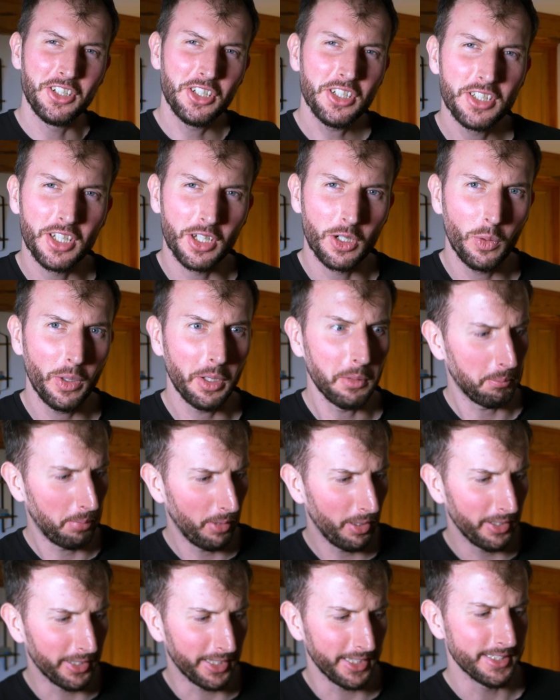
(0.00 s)
And just a quick
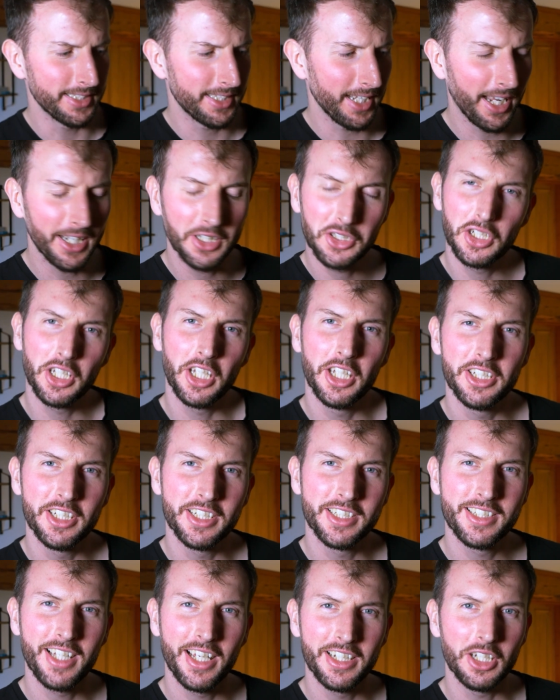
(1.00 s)
plug into actually
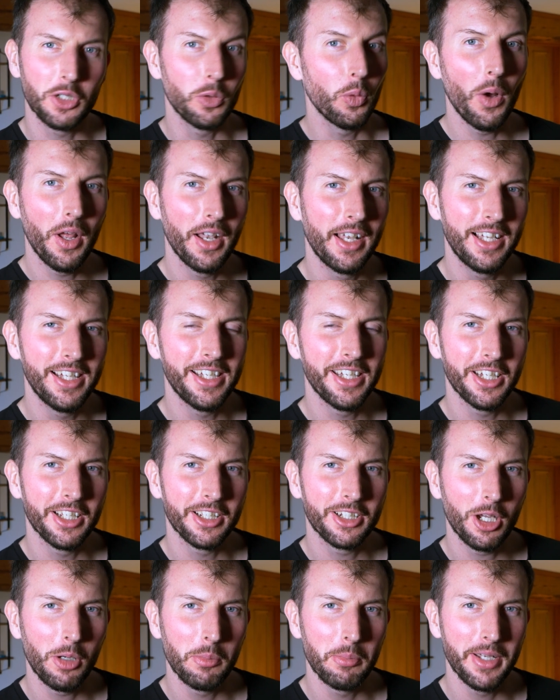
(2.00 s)
understanding what a
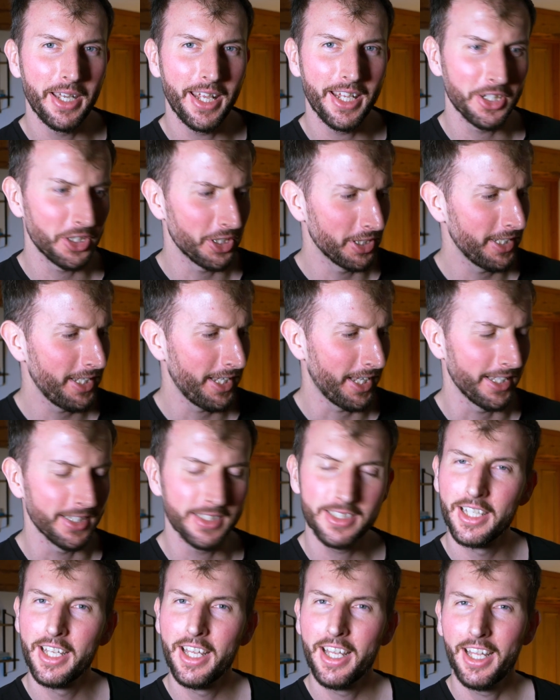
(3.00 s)
linear combination
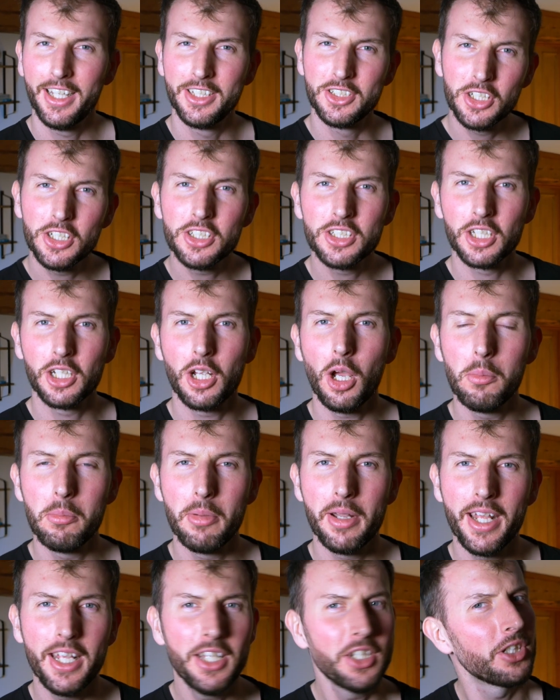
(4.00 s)
is. It's just a
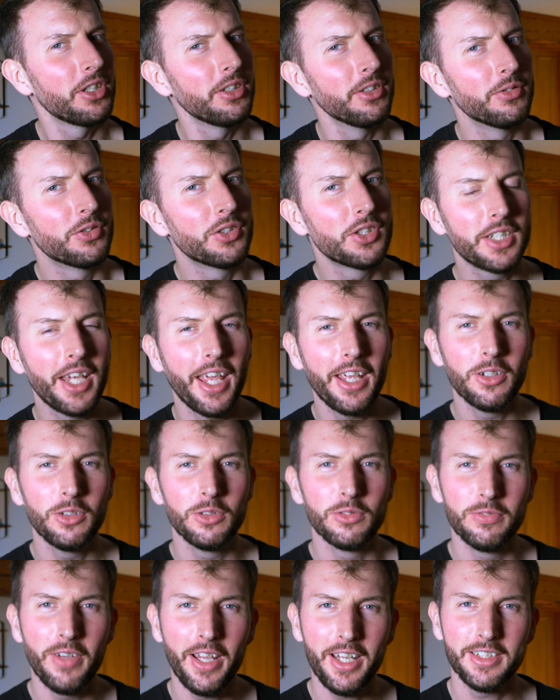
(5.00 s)
combination of
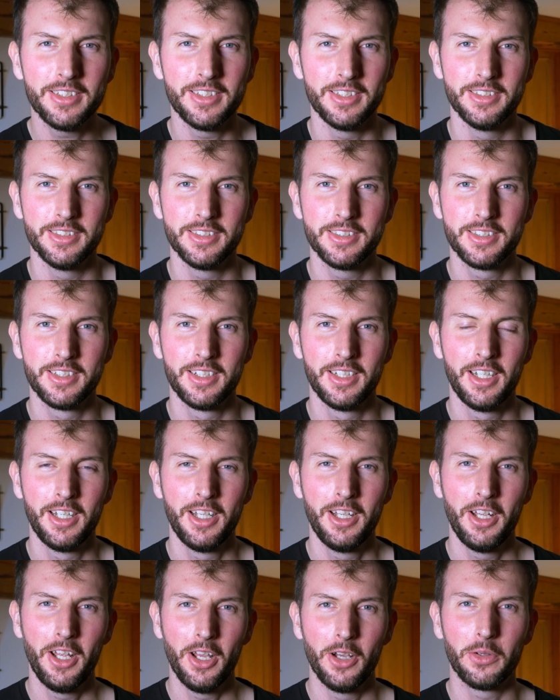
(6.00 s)
scaled vectors.
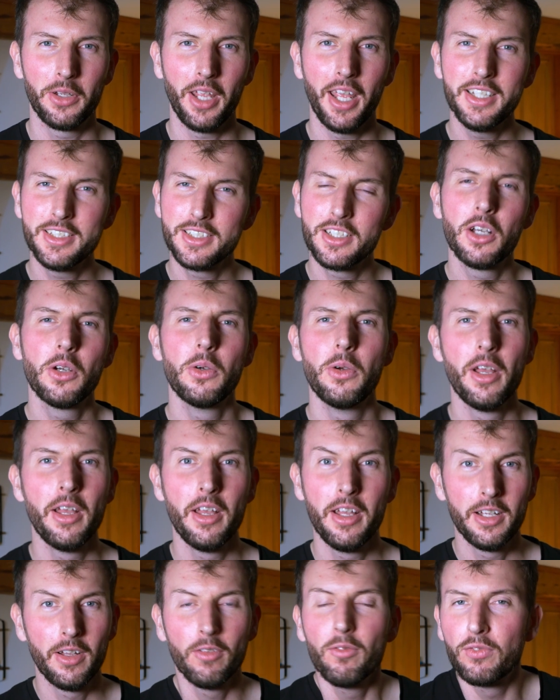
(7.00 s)
Okay, so
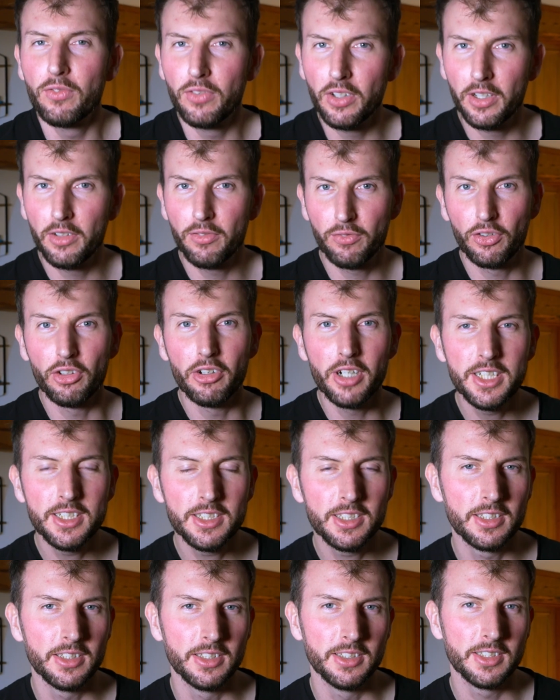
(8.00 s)
for
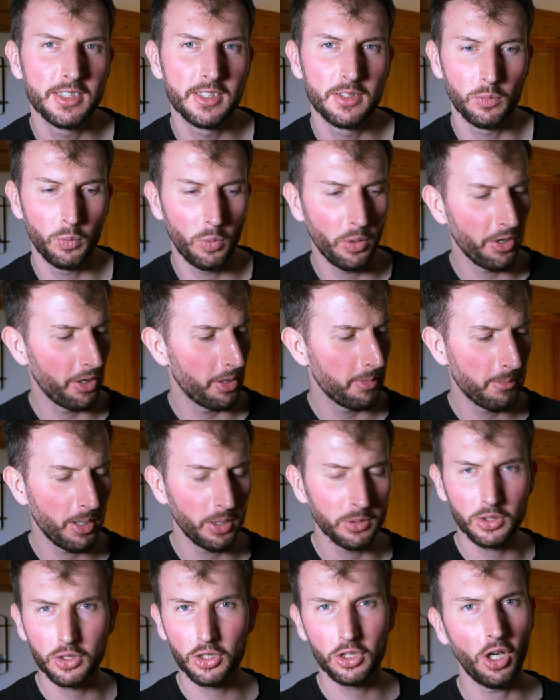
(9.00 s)
instance, one of the
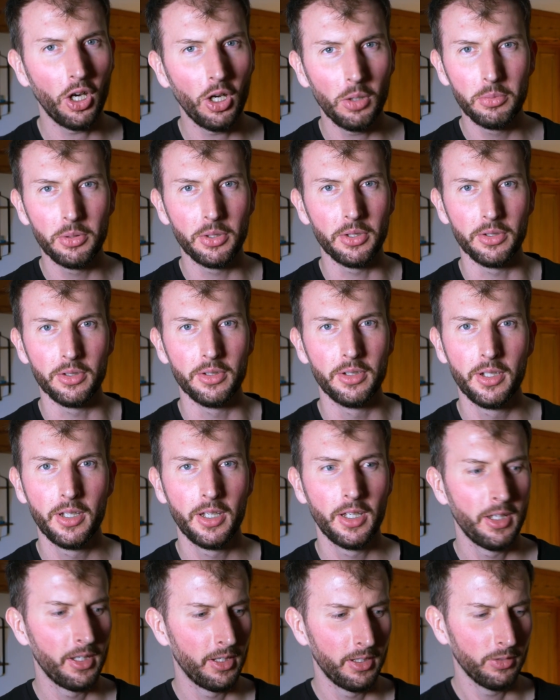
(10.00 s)
most common,
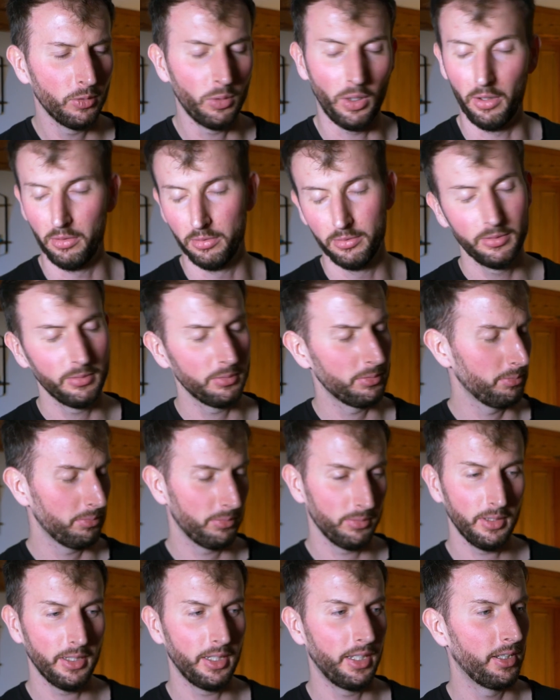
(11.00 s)
well,
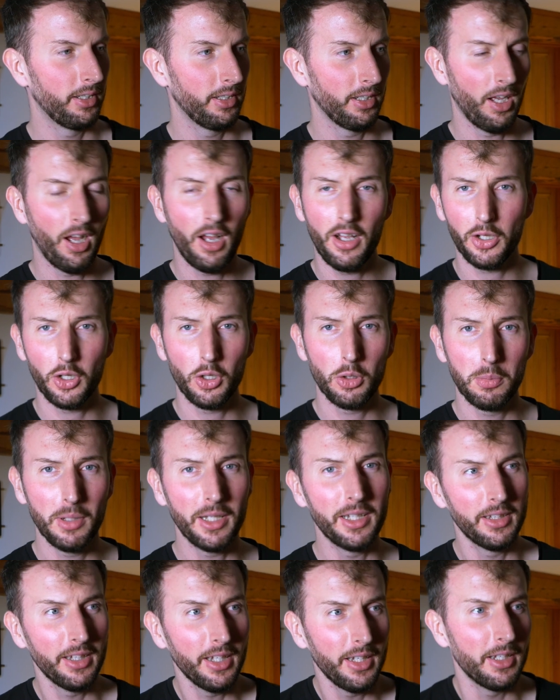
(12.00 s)

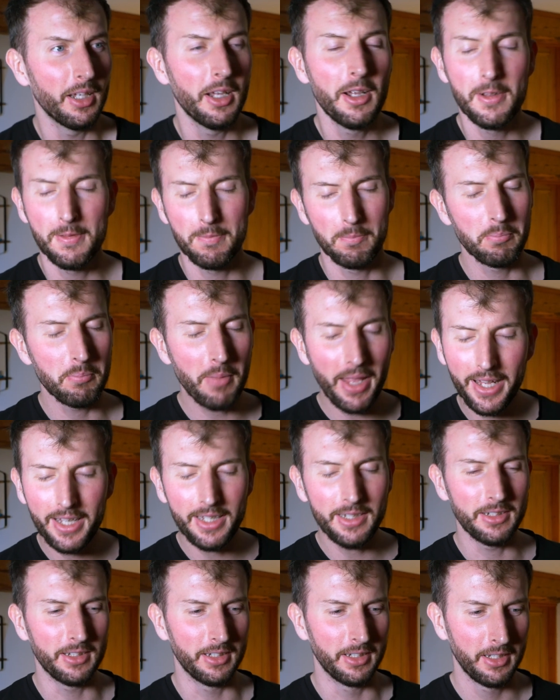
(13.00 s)
arguably the
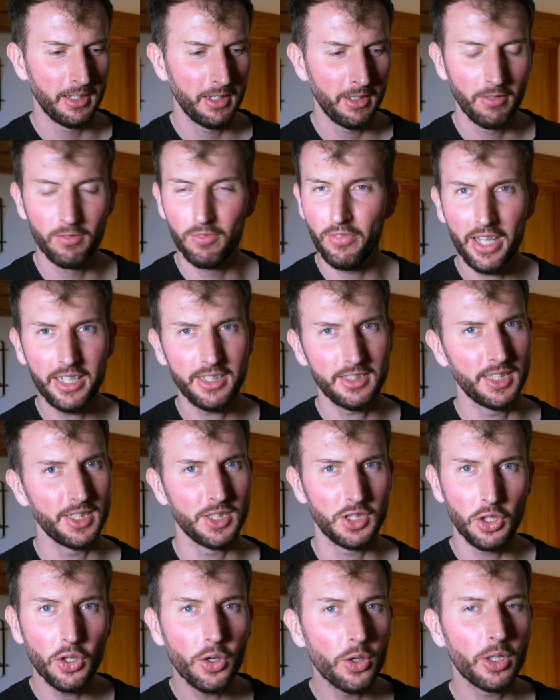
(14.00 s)
main
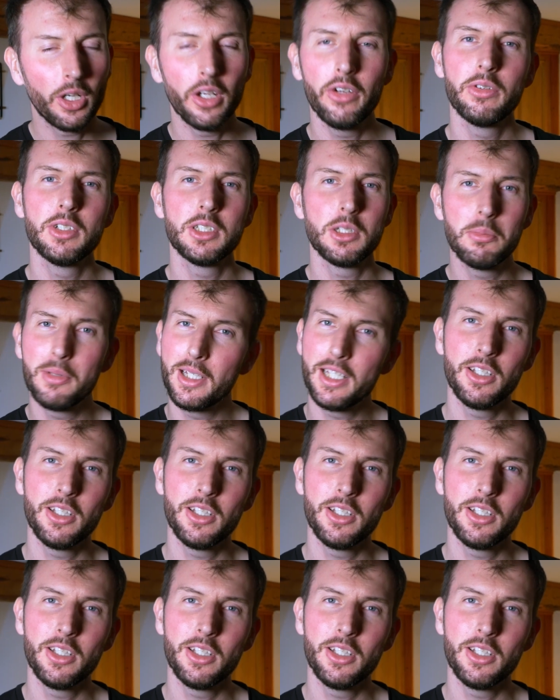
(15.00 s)
vectors you're going to be